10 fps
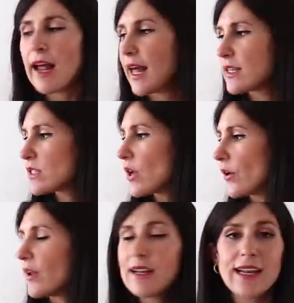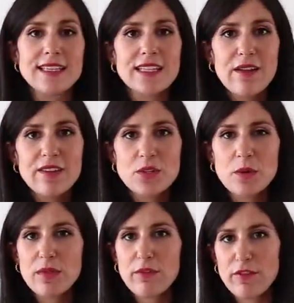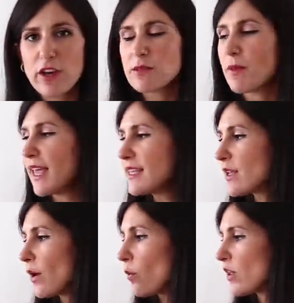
Uh, so let's dive into it with the first piece,